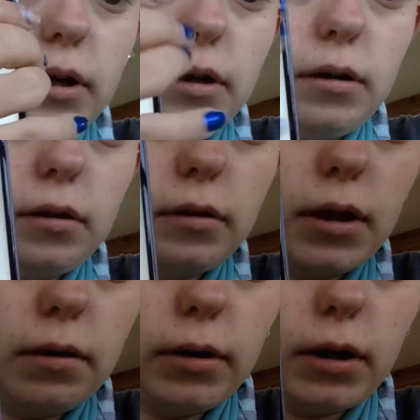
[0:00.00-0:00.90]
right.
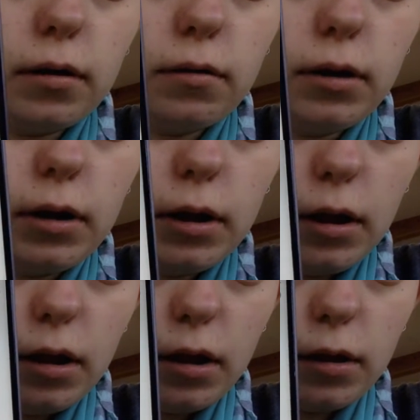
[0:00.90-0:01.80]
There we go.
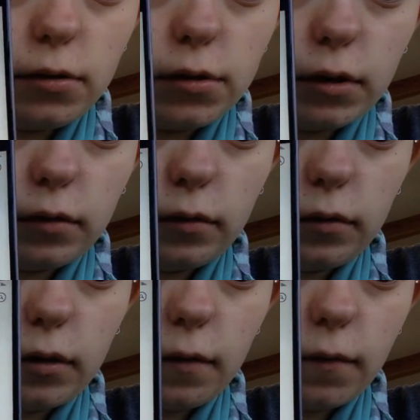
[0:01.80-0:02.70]
It's just
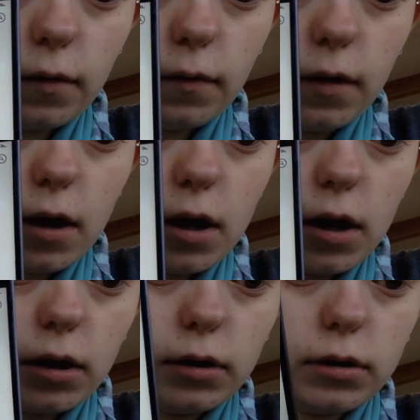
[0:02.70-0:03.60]
different
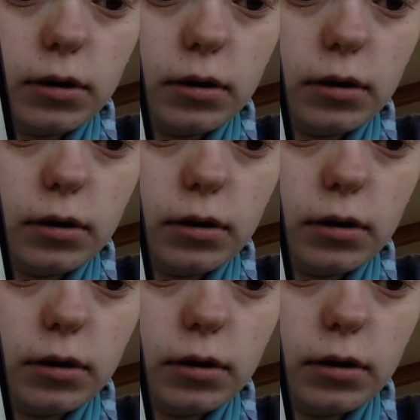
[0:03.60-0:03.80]
things.